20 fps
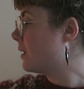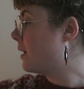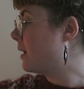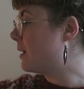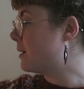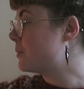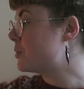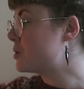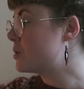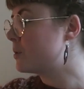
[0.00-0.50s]

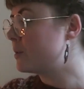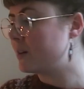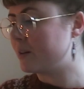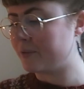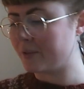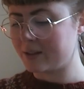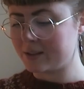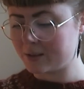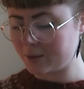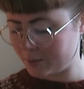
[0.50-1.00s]
and I'm sure
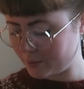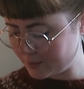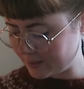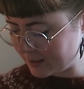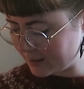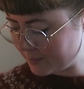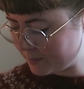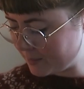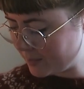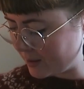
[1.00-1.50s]
if I told
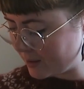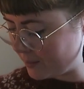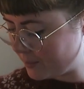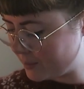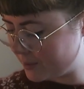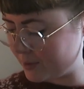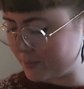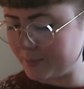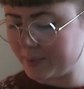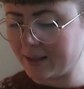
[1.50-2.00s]
him, he
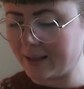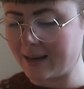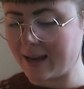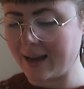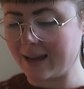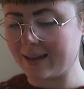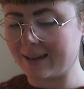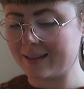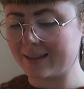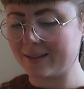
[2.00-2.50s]
would be
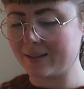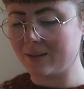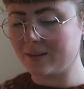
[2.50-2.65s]
like,